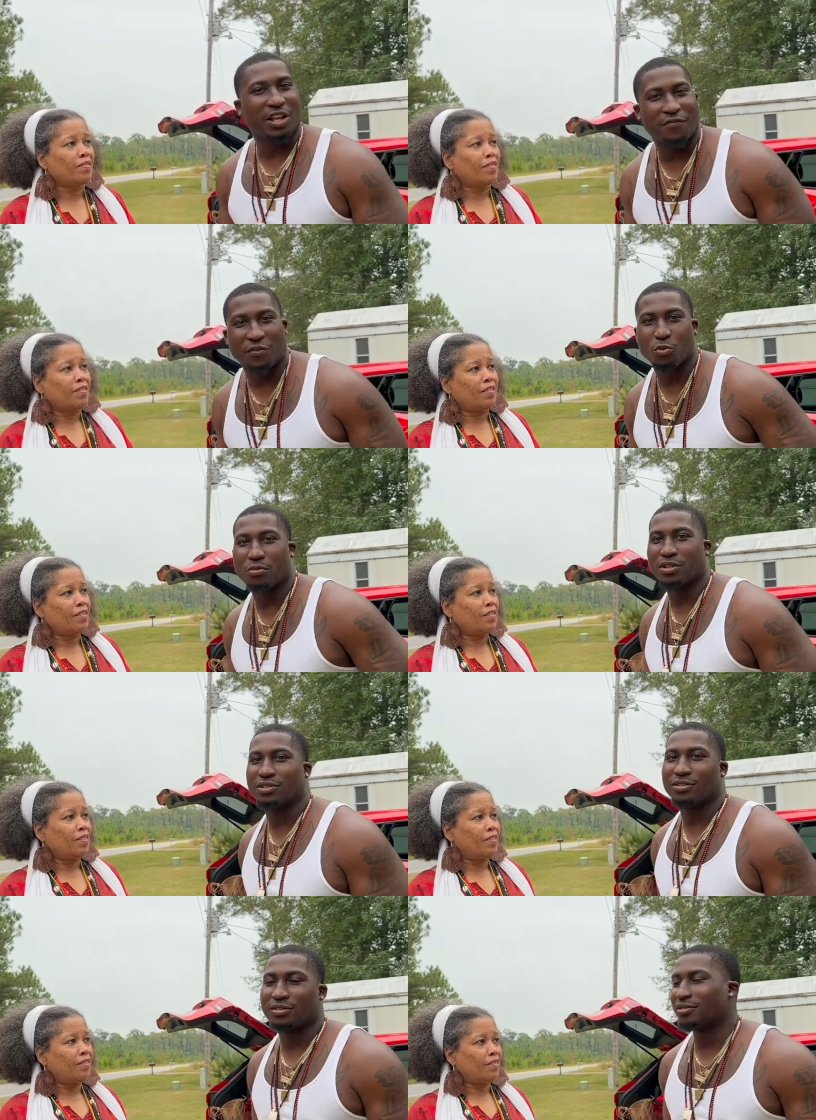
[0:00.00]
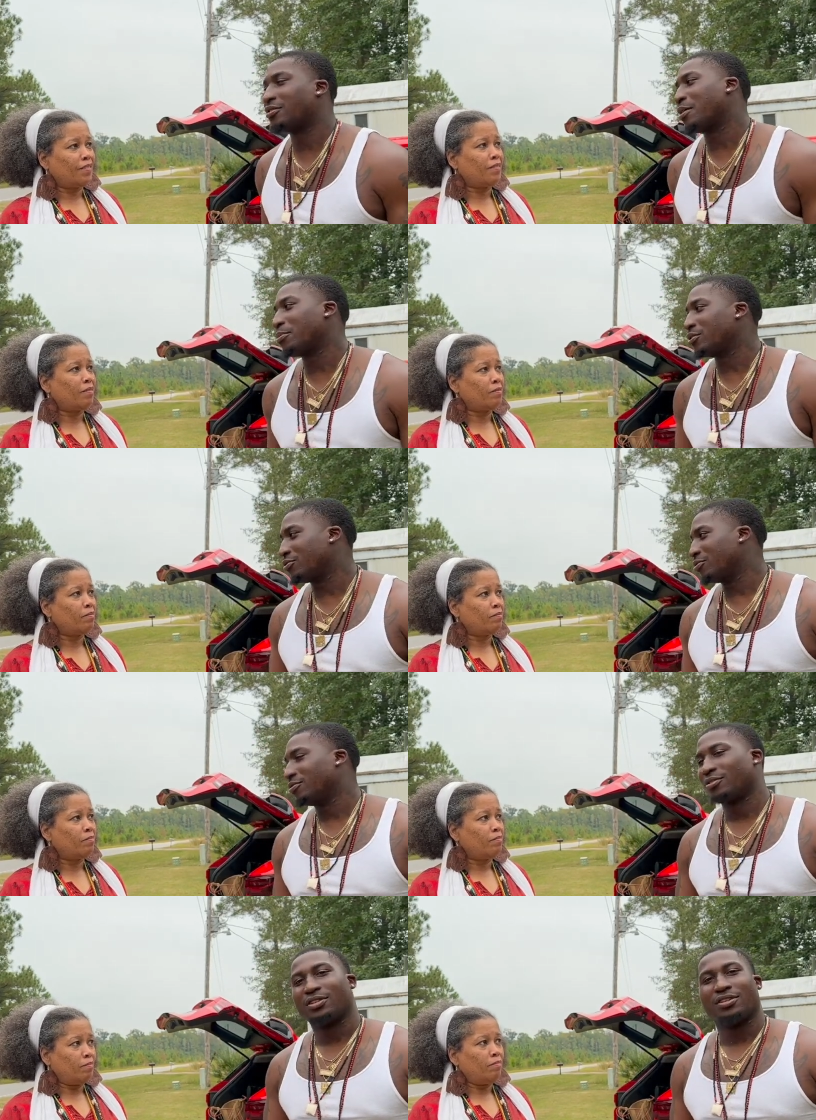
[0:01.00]
Speaker 1: can actually touch the
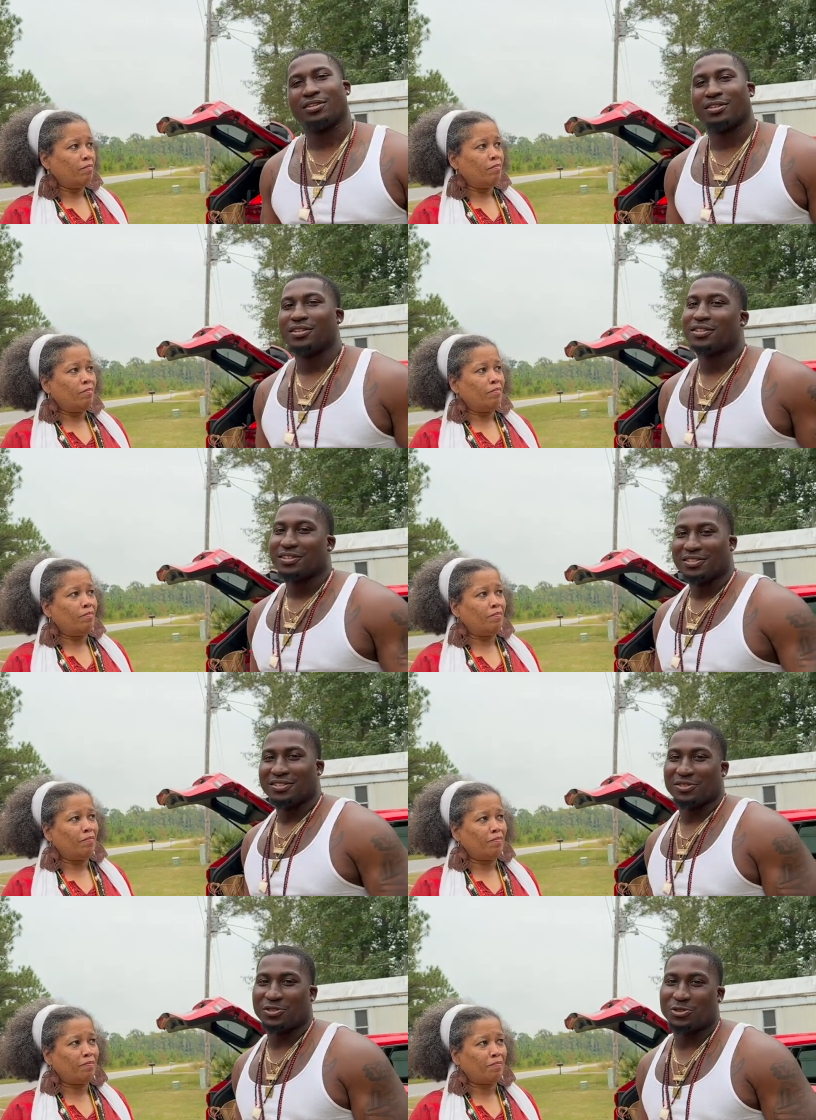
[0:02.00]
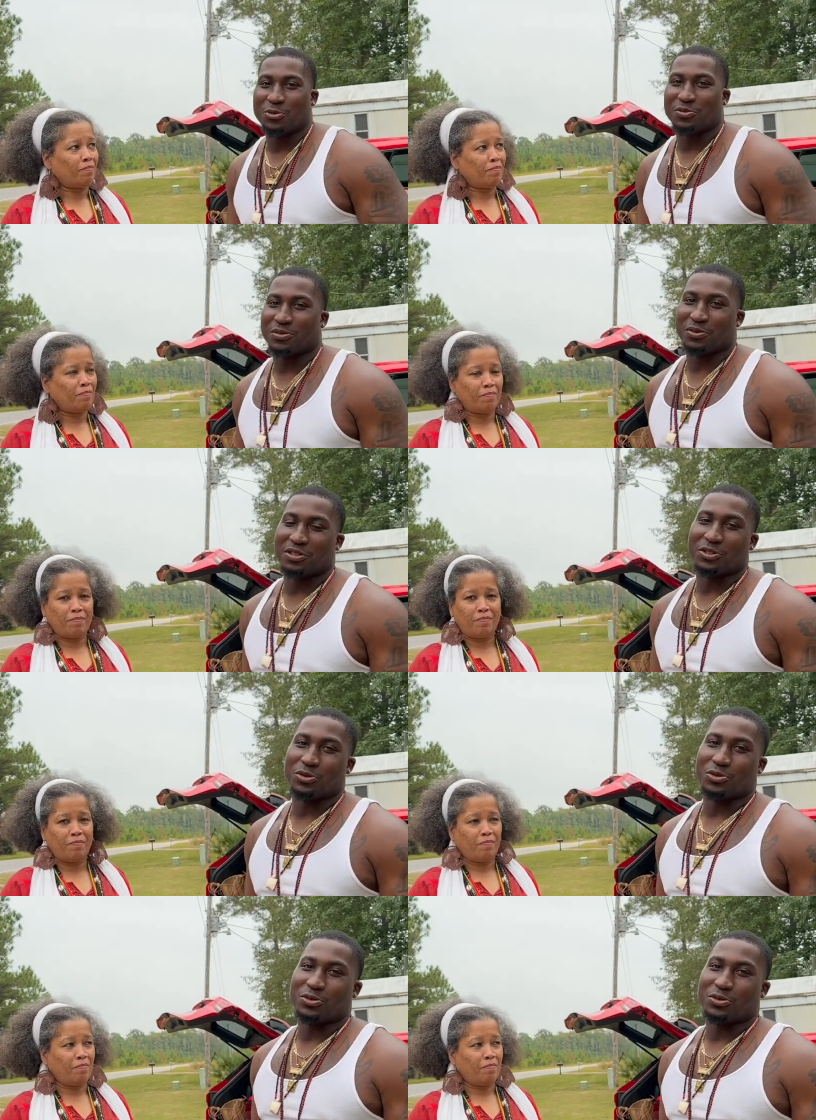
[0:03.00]
sun. She told me some good news.